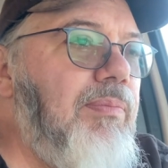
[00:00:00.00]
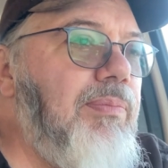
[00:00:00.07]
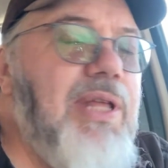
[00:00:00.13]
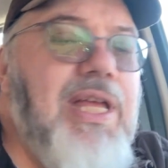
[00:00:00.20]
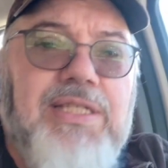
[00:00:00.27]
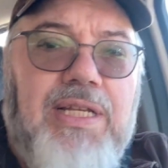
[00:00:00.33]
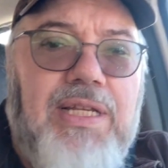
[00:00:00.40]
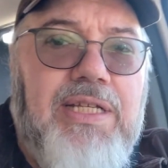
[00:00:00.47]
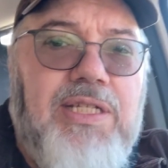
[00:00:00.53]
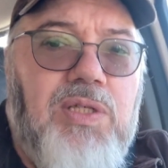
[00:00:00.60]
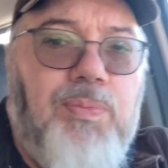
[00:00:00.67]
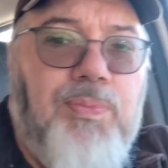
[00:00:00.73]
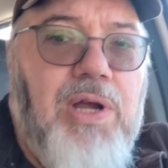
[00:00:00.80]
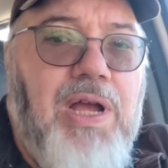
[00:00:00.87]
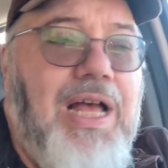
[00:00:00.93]
pleasantly
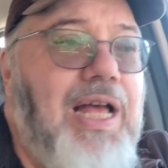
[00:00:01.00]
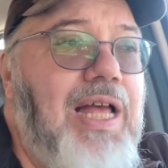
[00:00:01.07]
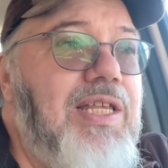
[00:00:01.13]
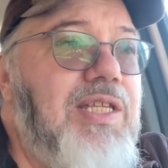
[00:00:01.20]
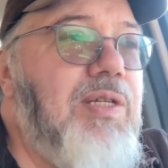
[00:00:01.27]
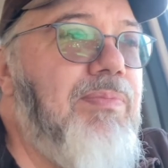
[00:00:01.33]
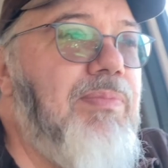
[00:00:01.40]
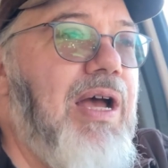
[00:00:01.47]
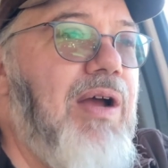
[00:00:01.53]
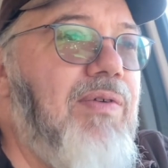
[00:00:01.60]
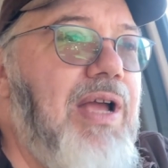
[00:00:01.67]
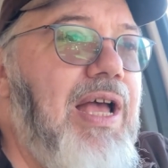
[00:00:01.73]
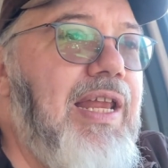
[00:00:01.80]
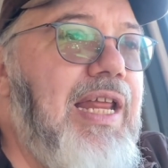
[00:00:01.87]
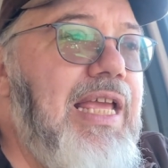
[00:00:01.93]
surprised by
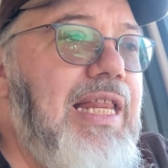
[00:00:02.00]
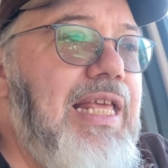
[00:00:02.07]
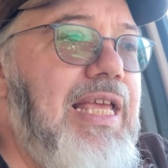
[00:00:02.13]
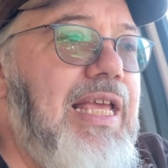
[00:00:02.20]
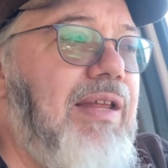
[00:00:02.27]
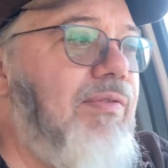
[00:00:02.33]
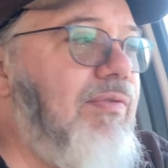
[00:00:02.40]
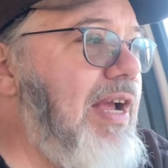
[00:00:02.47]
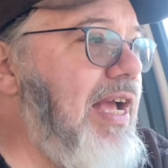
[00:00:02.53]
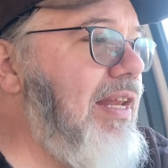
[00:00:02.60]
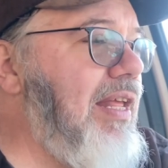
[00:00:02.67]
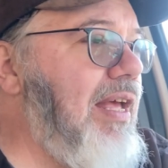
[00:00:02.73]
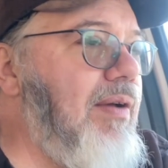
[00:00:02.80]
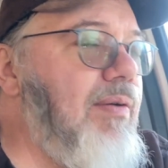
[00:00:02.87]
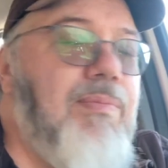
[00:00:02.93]
Route 80 and
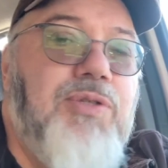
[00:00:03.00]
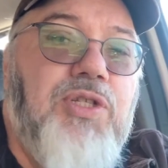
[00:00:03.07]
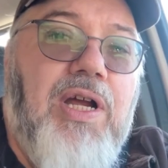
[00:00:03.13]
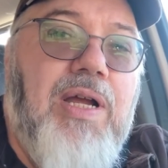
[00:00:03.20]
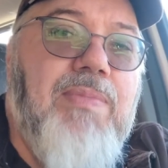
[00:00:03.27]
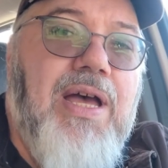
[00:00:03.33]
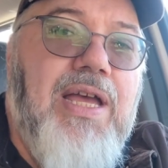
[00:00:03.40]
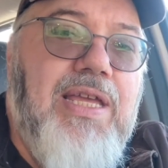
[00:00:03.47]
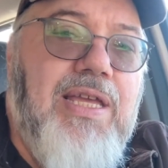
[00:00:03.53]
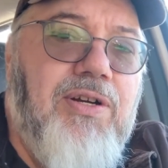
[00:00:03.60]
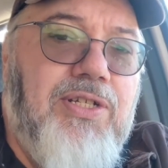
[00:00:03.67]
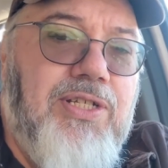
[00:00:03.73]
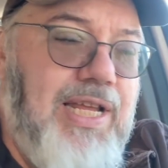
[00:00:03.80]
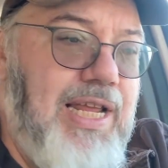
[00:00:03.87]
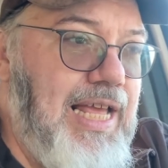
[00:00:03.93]
by
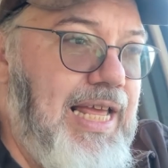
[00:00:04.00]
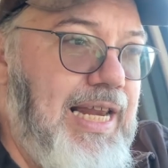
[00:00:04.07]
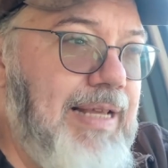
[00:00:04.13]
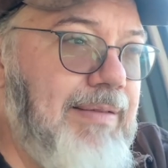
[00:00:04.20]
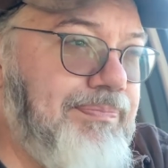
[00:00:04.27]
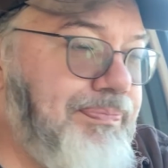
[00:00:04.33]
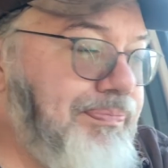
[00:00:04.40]
Interstate 80